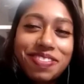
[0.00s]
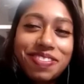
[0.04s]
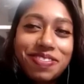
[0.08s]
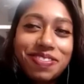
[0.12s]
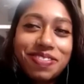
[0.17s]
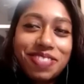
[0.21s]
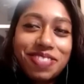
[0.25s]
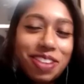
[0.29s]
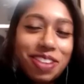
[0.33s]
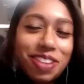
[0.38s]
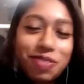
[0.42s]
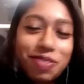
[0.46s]

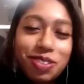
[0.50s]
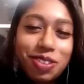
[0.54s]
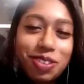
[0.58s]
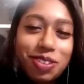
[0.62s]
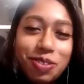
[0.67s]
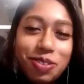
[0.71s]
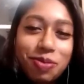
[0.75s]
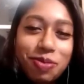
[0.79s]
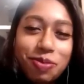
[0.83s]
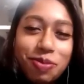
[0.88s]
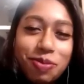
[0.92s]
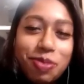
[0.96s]
never
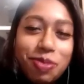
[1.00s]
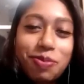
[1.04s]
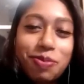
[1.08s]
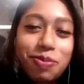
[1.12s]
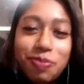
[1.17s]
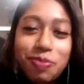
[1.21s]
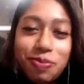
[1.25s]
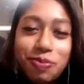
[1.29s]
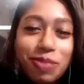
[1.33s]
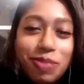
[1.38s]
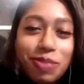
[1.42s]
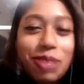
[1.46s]
knew would
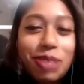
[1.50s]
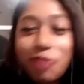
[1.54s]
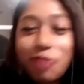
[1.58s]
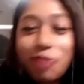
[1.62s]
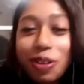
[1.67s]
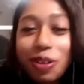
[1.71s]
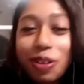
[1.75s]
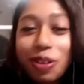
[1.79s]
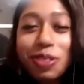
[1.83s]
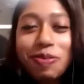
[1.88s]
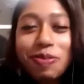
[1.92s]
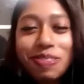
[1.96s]
be
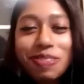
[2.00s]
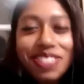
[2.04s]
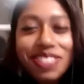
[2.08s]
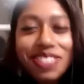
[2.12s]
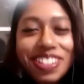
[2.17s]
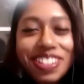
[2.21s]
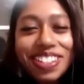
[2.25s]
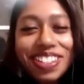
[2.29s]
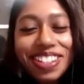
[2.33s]
possible.